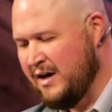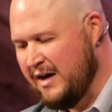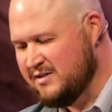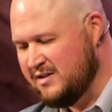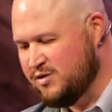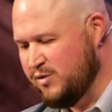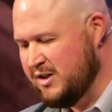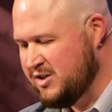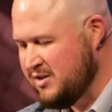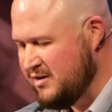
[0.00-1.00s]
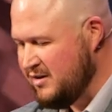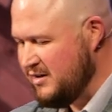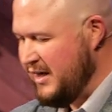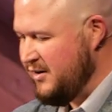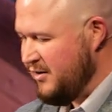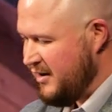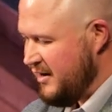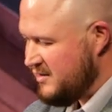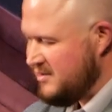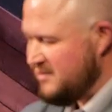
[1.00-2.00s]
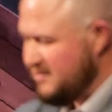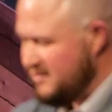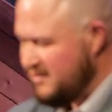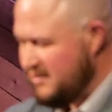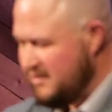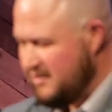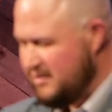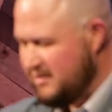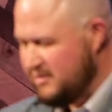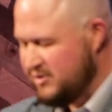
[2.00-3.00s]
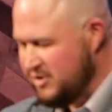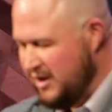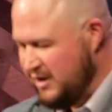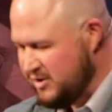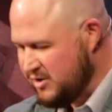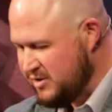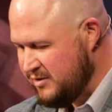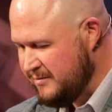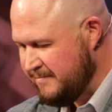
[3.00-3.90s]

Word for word: as this rich leader gets judged.